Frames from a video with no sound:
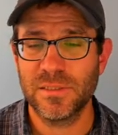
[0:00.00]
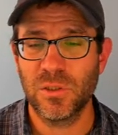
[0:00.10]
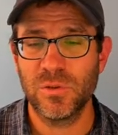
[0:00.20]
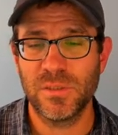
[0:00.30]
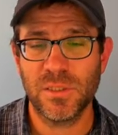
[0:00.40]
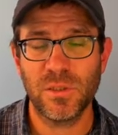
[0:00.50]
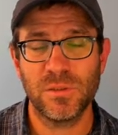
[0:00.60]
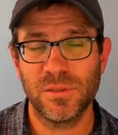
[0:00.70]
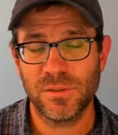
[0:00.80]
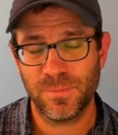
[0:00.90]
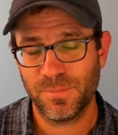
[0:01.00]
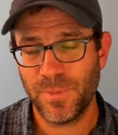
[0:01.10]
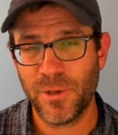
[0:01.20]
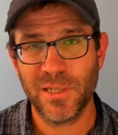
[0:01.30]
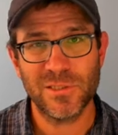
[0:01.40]
So zero
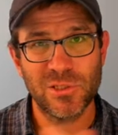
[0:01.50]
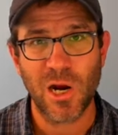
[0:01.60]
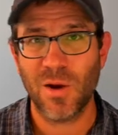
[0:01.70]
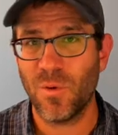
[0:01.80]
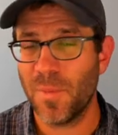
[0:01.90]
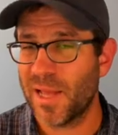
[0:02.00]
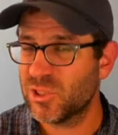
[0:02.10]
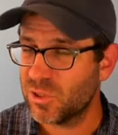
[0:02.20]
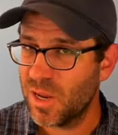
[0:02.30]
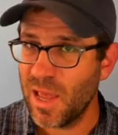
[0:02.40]
period star will match